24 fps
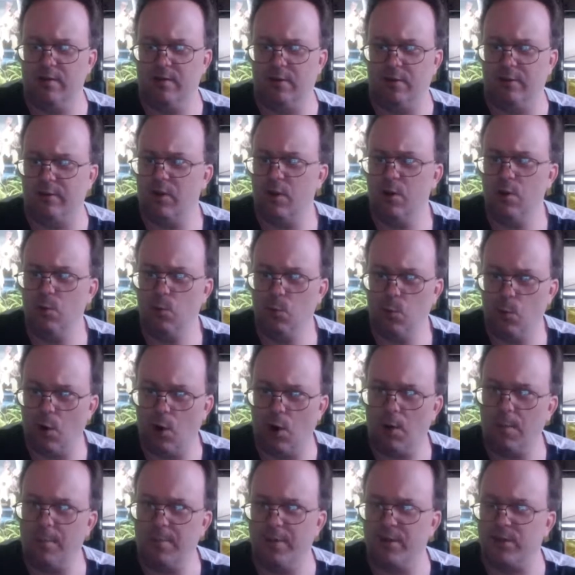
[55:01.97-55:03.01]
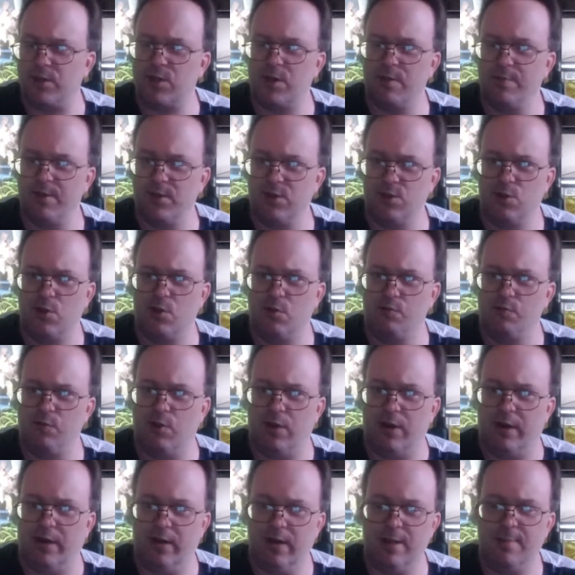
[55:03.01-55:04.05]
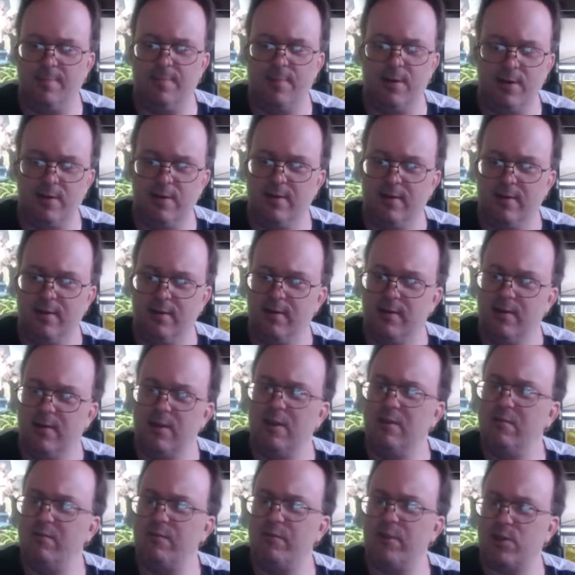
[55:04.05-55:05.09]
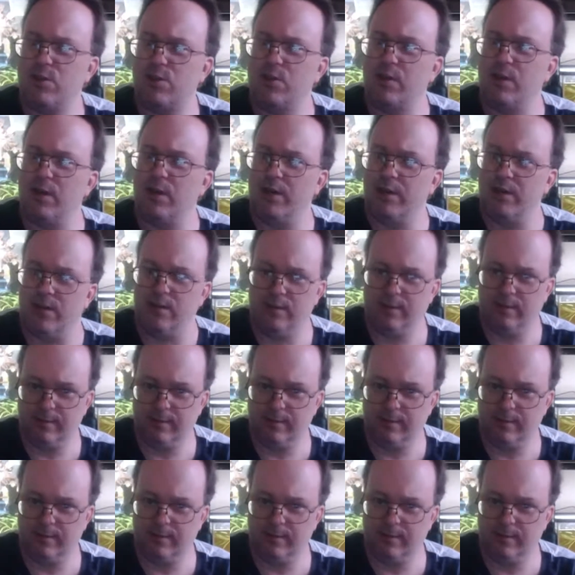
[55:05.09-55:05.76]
I don't know what, but something's not right. Let me investigate.